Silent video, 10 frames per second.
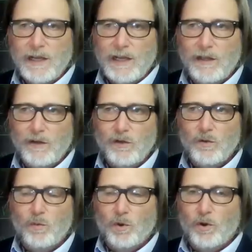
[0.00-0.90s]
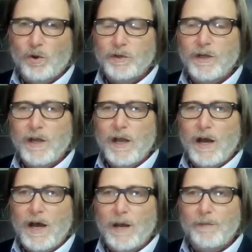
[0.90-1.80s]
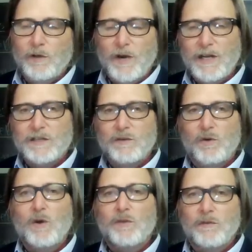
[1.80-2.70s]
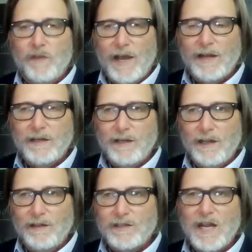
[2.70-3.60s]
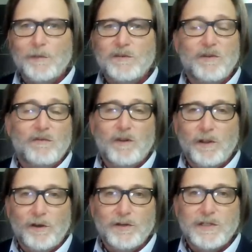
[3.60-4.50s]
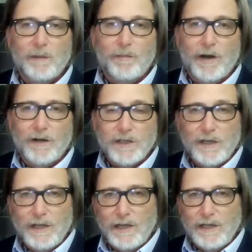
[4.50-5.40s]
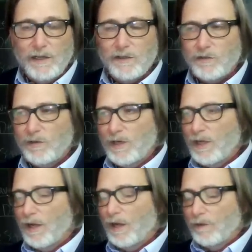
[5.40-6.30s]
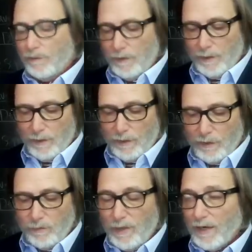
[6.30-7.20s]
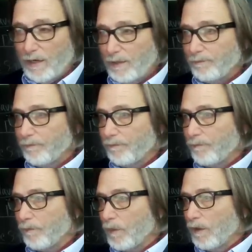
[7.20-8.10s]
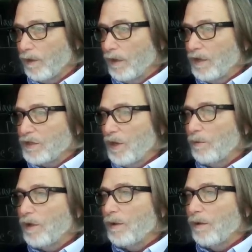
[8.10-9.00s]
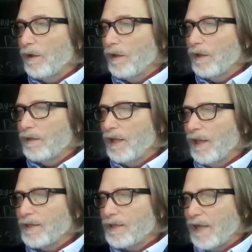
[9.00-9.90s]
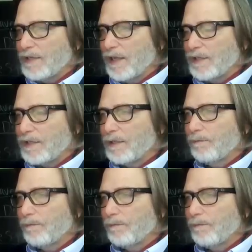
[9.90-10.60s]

in the New World, the greatest growth of that, and the establishment of one of the largest empires in the history of humanity. So De Las Casas